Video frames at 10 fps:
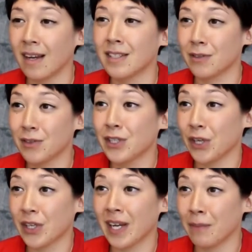It's a really
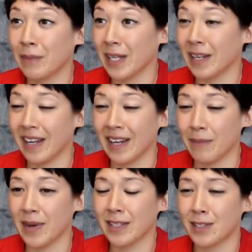good campaign.
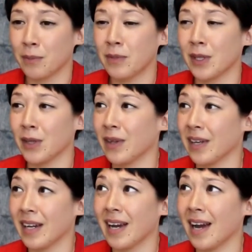It's something
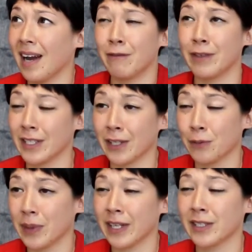that every
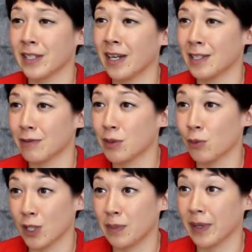single person has a
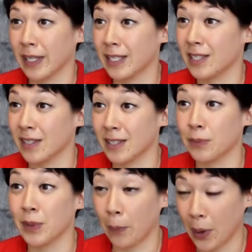responsibility to
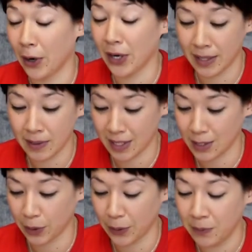play a part in
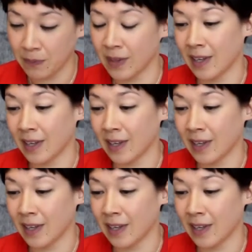as well.